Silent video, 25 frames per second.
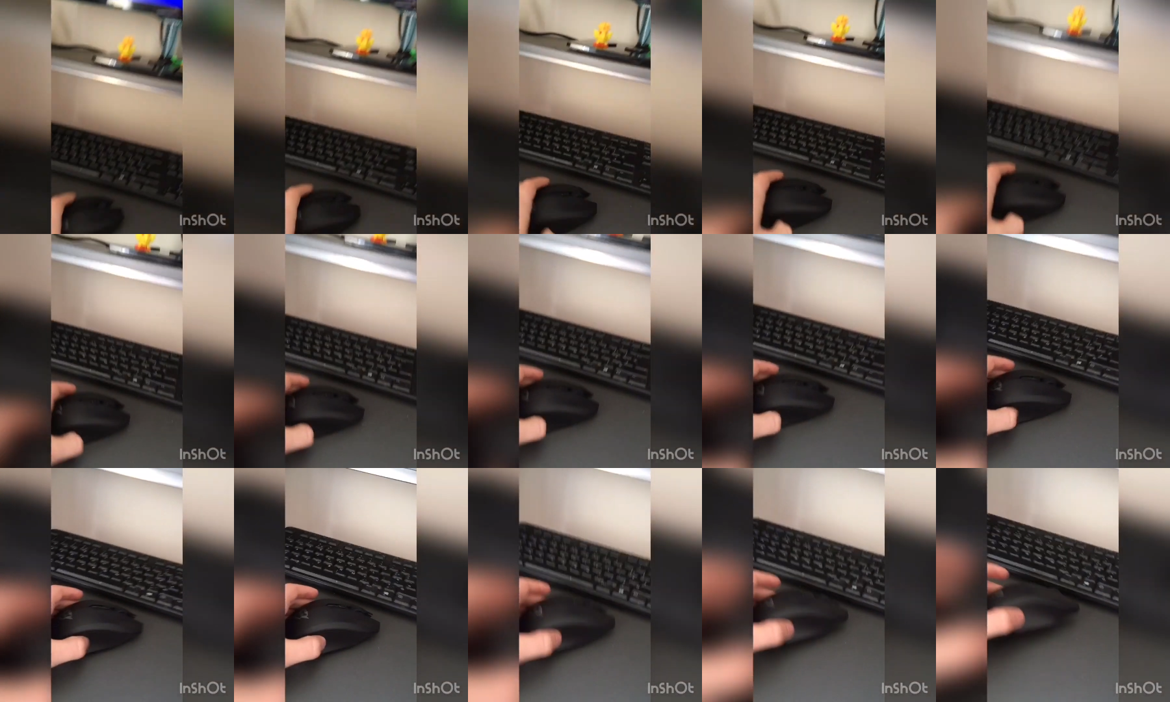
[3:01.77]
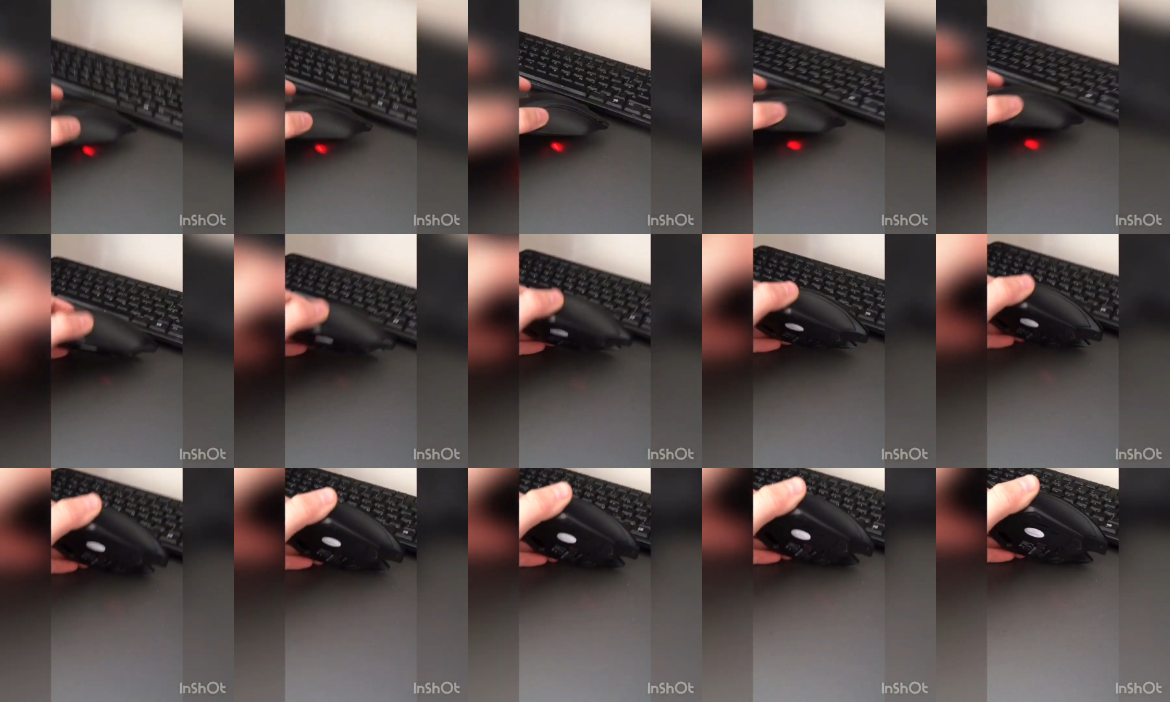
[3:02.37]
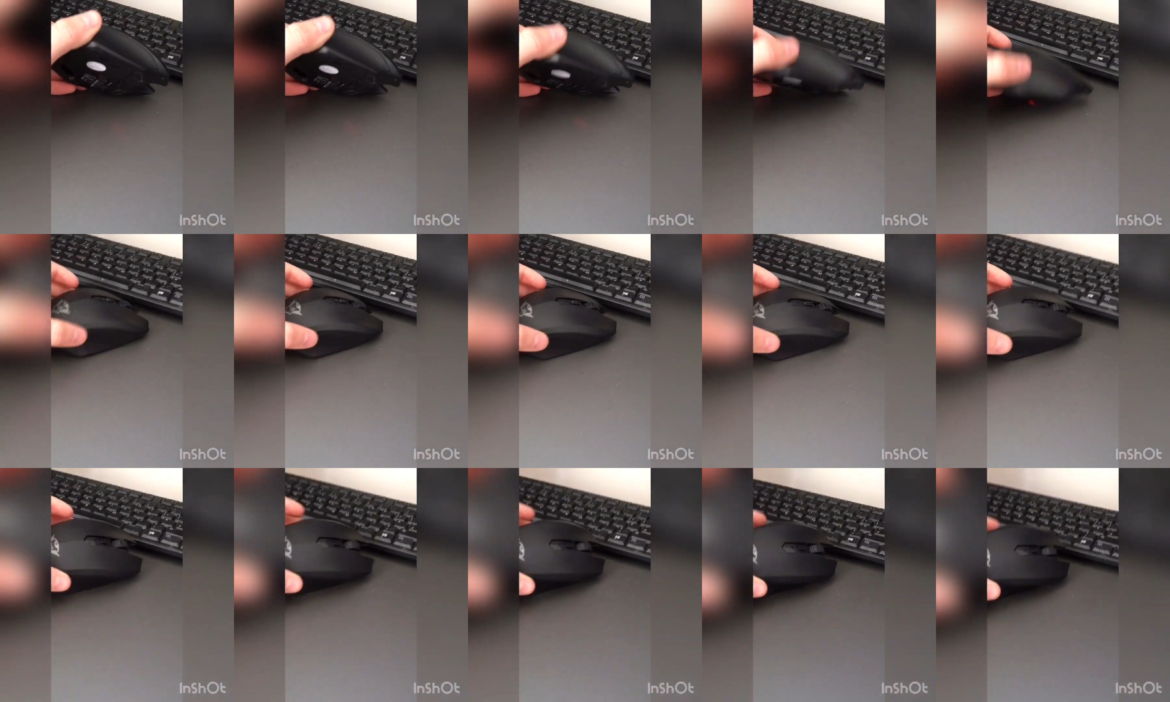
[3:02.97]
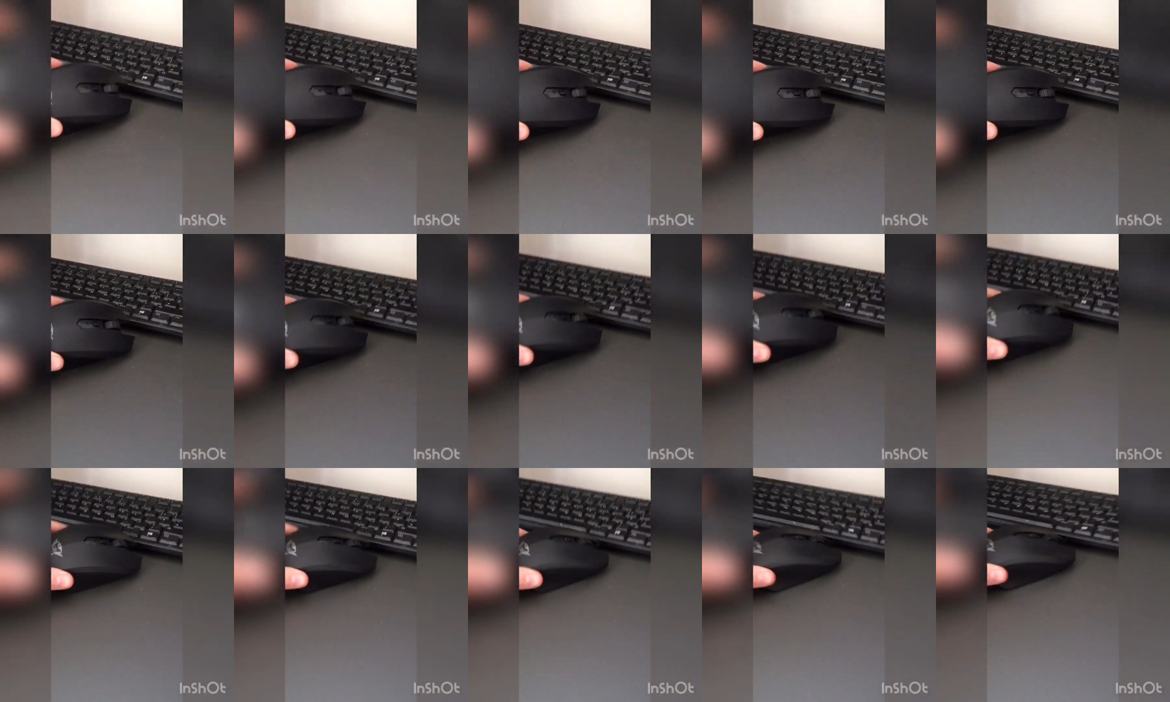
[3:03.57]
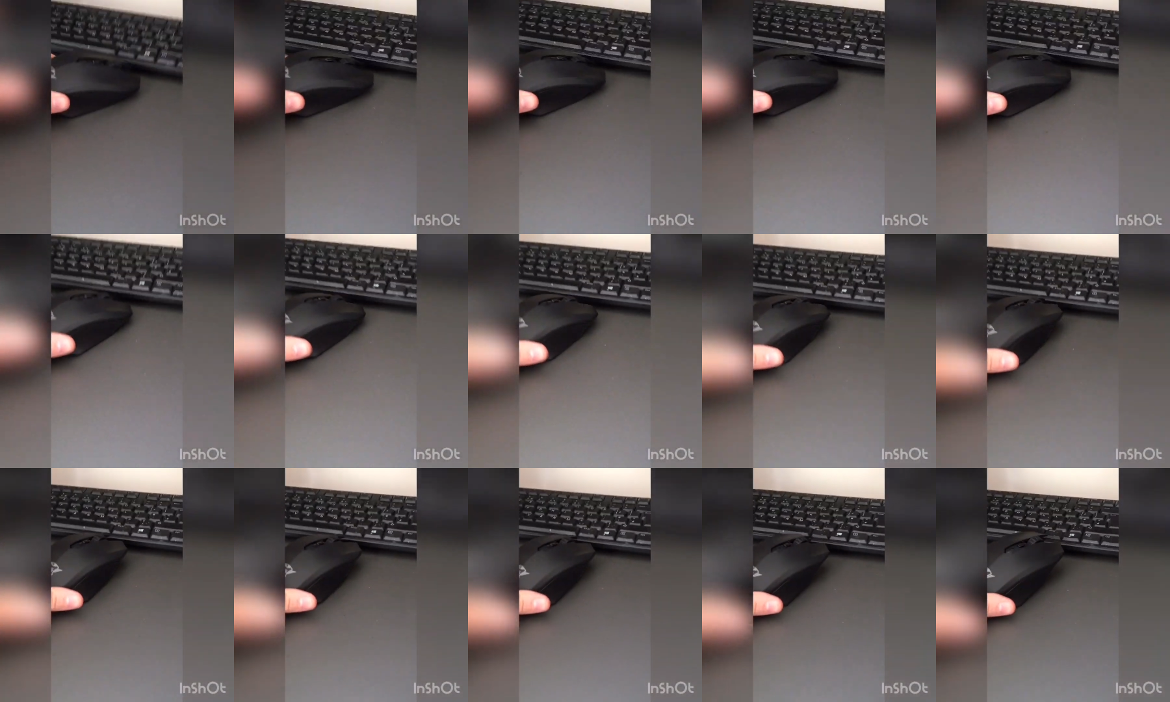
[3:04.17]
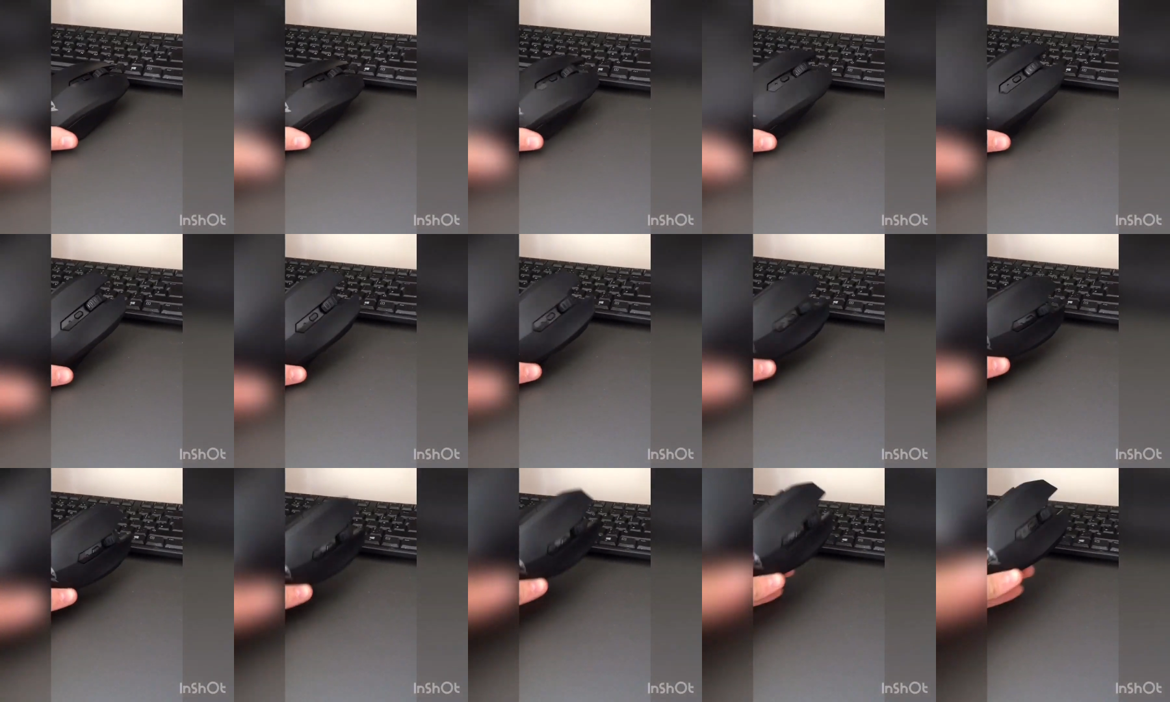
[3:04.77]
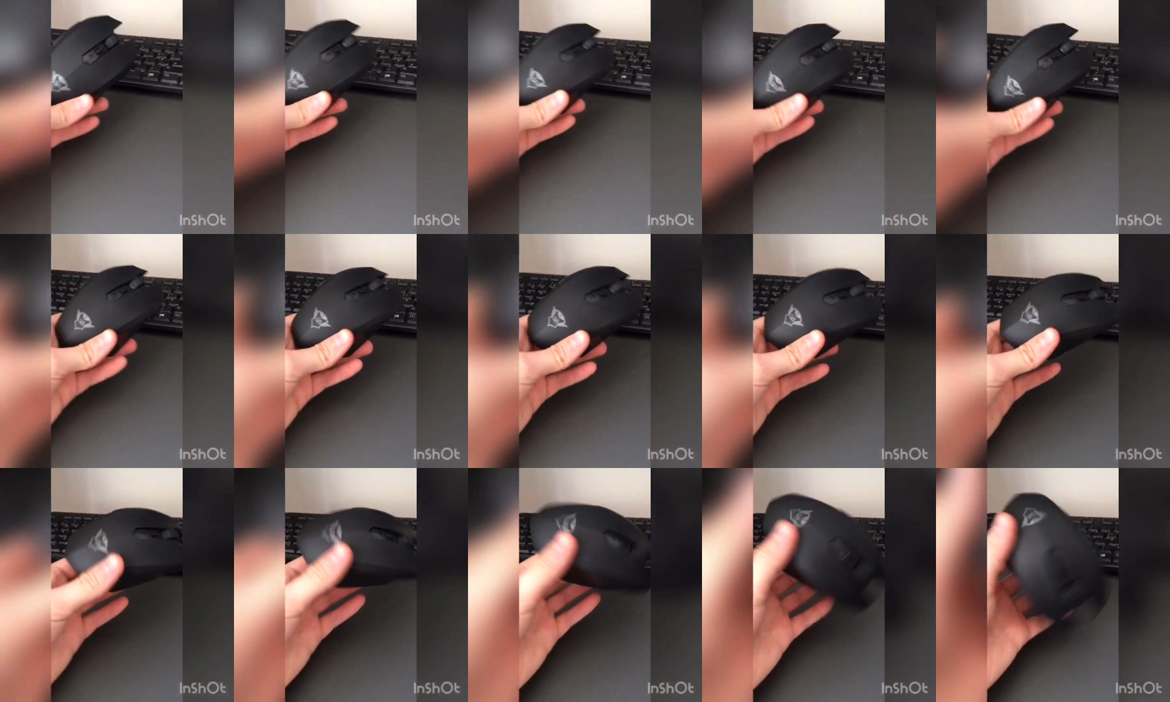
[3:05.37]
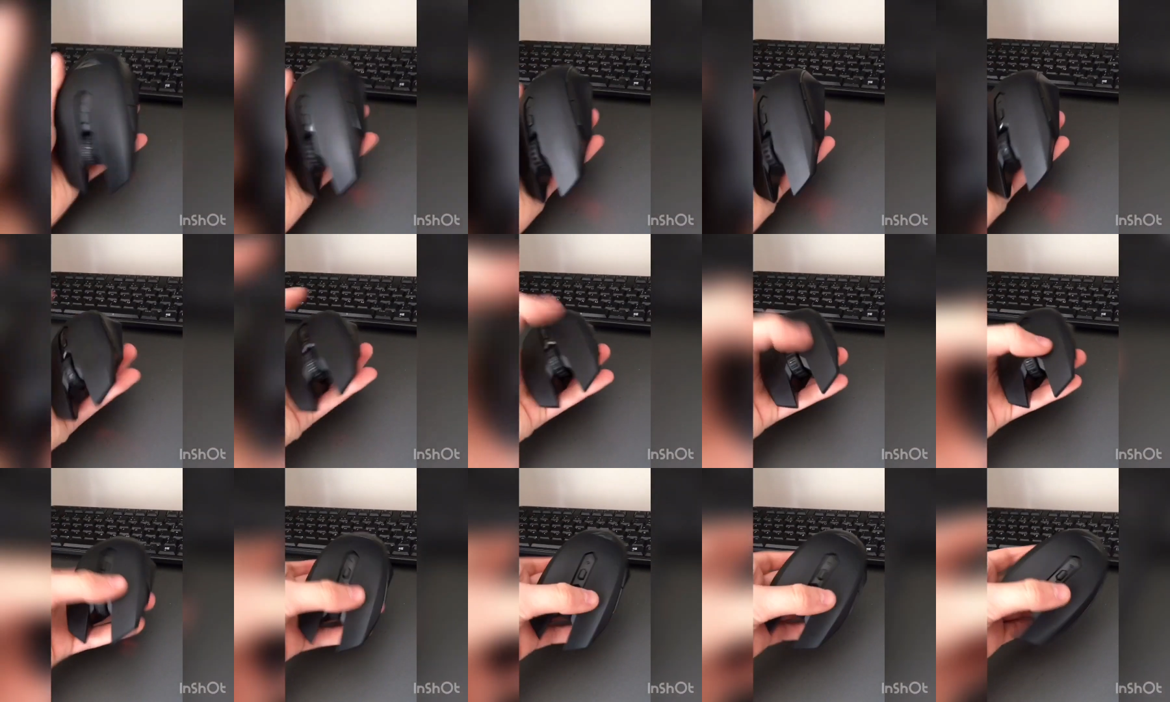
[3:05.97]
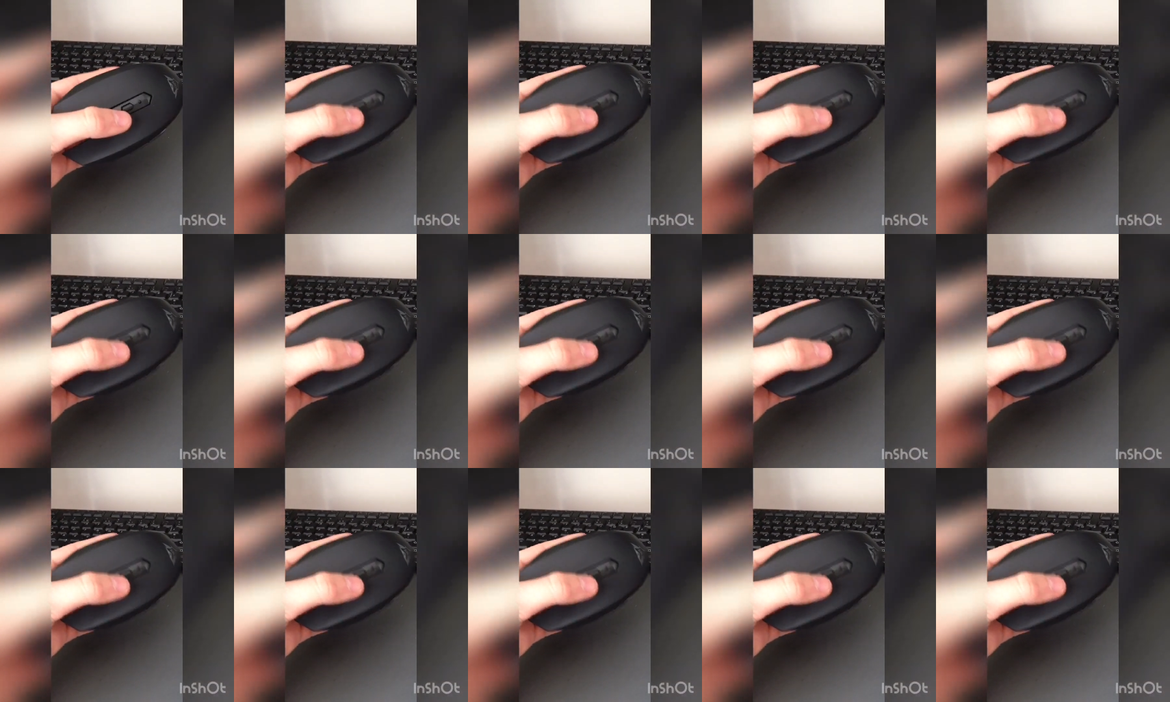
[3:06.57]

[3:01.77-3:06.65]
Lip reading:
[unreadable: no face in view]